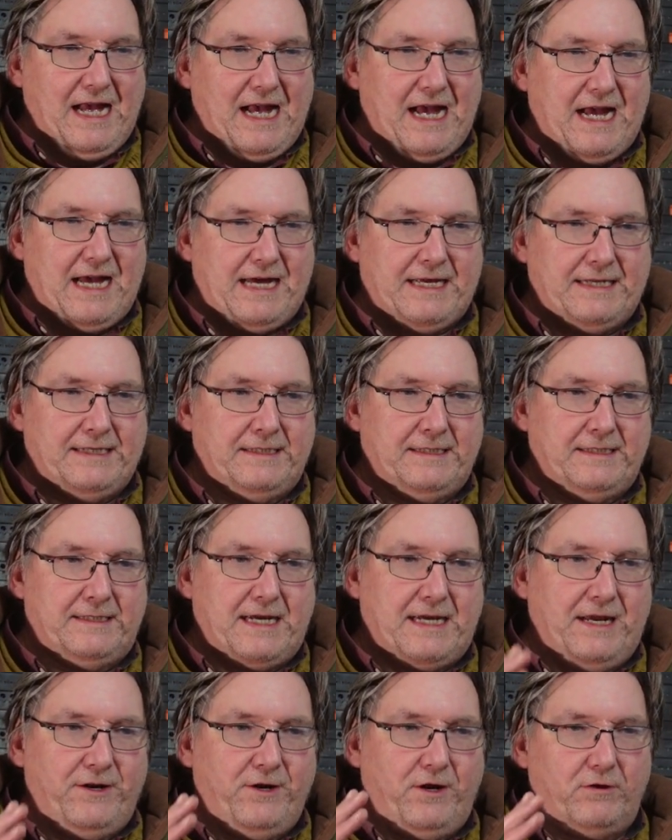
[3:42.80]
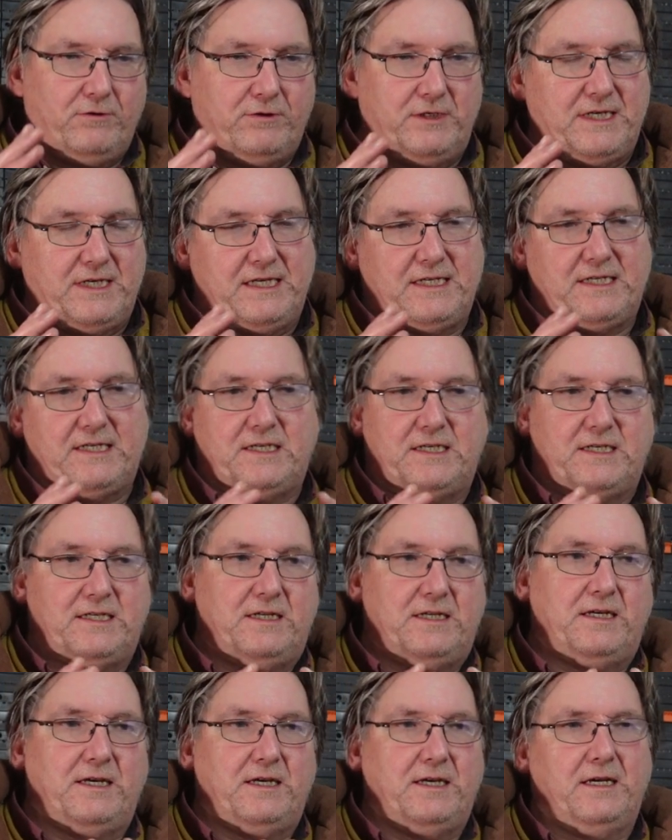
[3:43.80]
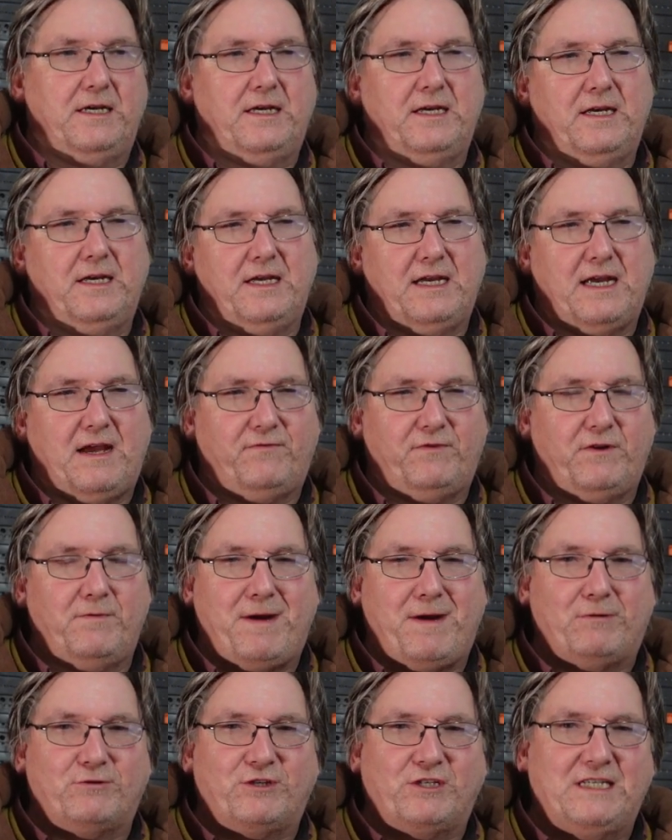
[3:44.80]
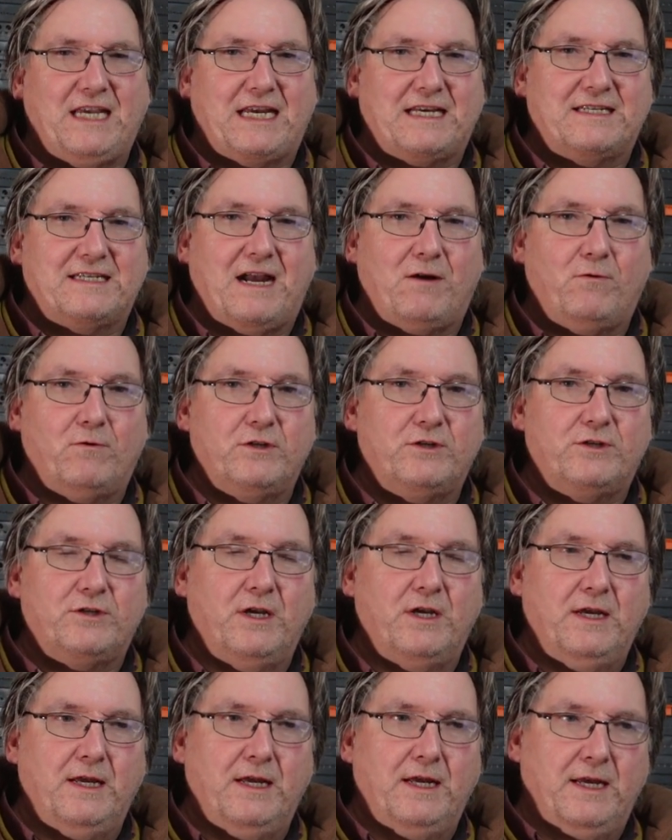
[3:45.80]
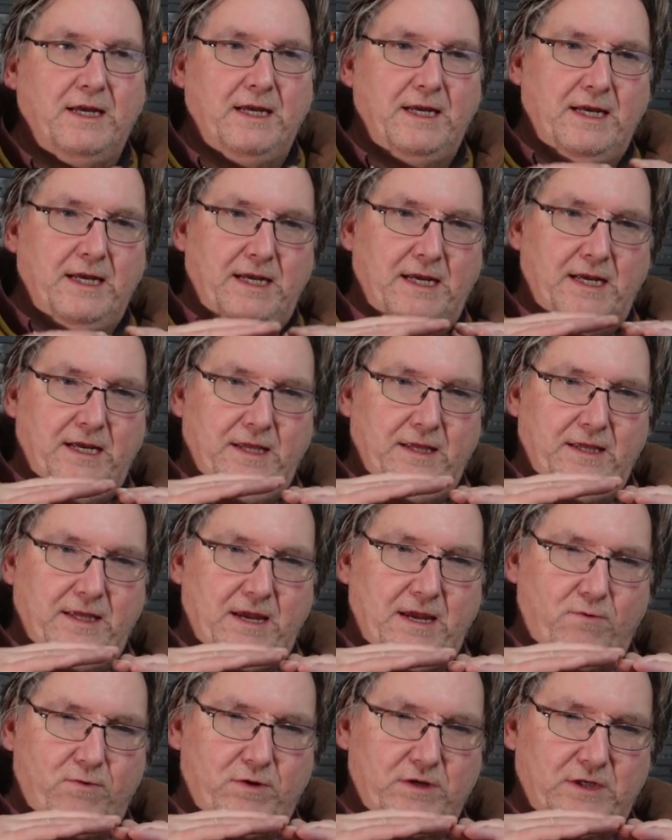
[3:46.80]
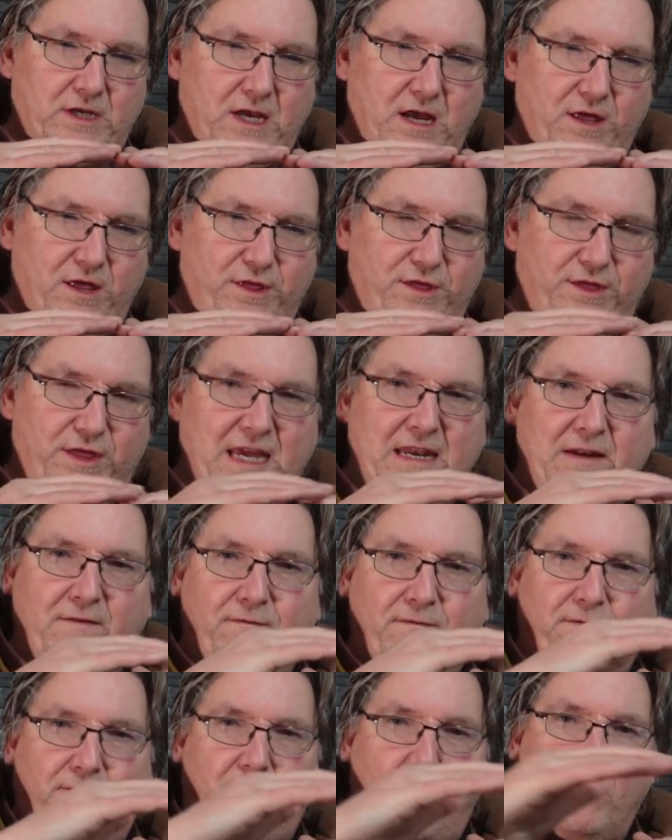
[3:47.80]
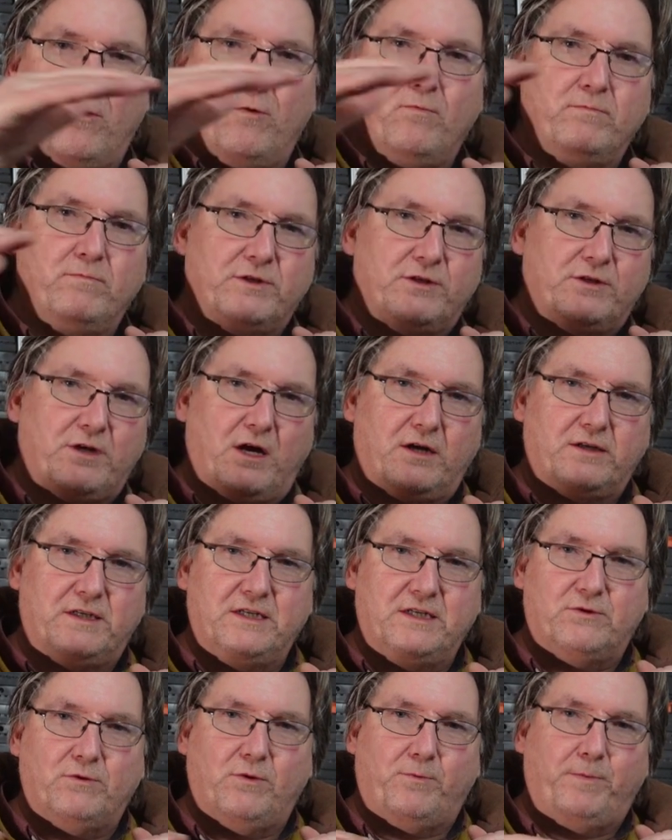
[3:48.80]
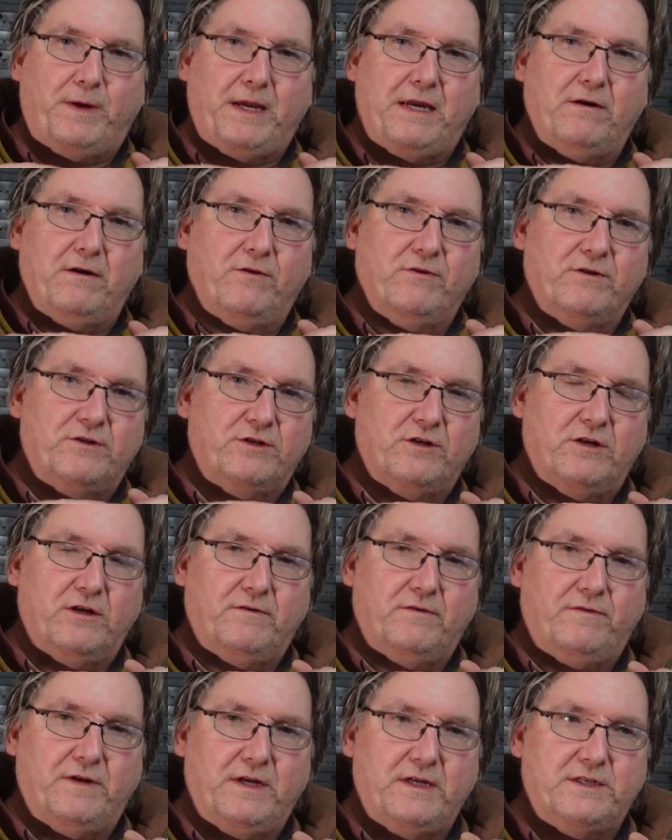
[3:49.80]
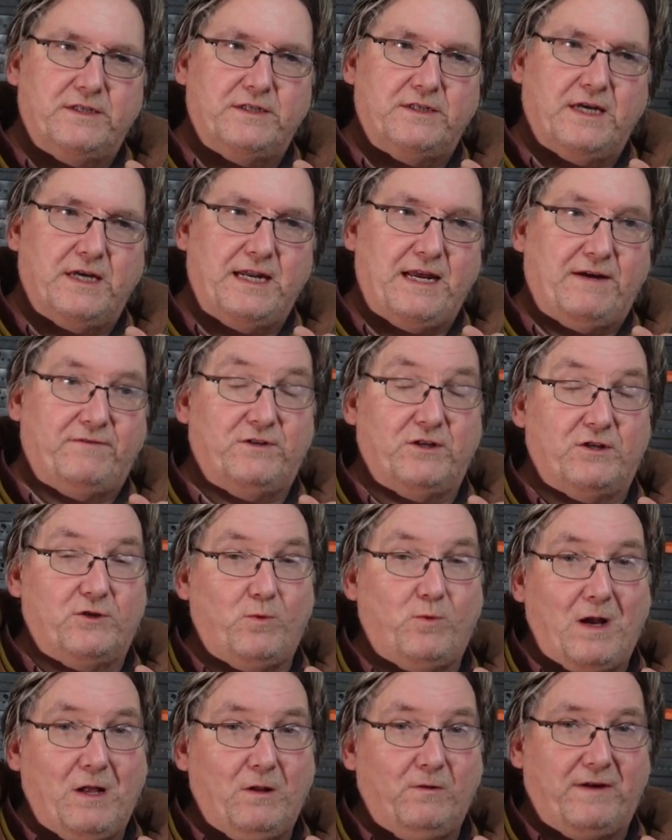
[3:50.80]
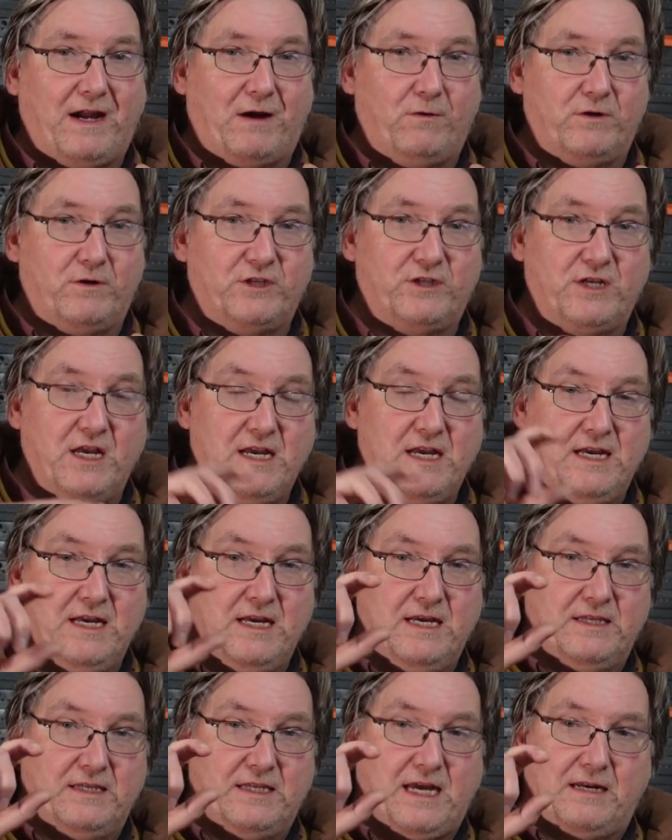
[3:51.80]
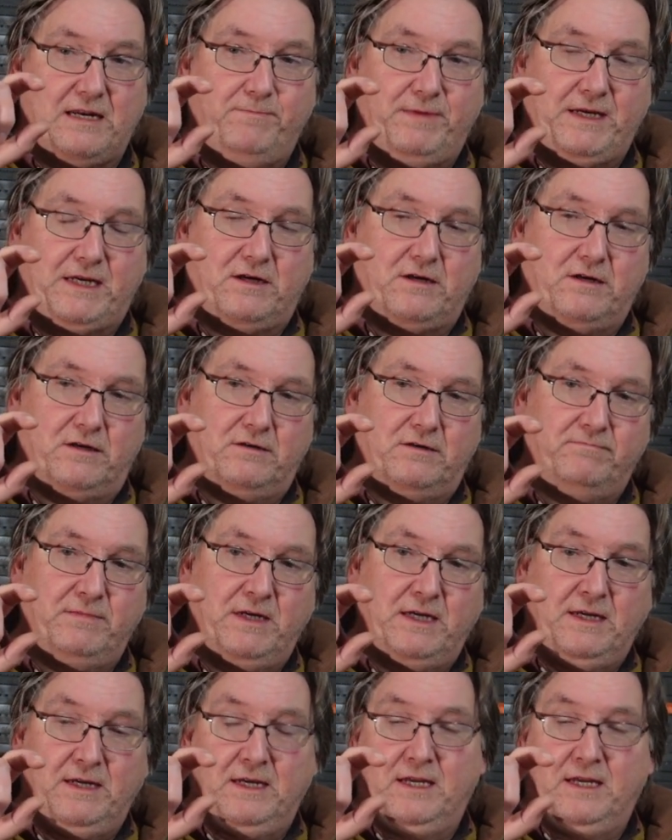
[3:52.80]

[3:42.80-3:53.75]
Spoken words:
And I noticed after about 6 hours, there was a thin foam starting to appear on the surface. And after 12 hours, that had become